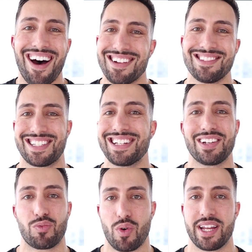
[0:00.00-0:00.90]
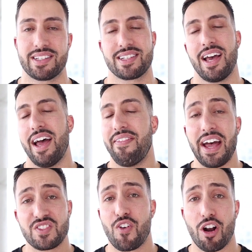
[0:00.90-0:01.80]
unseen rates? And
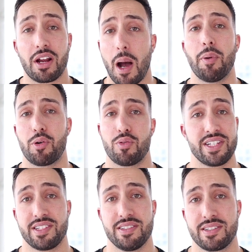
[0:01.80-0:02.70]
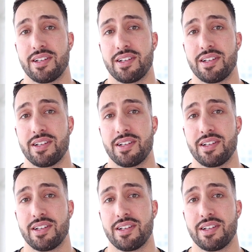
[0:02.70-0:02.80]
that's for a couple of reasons.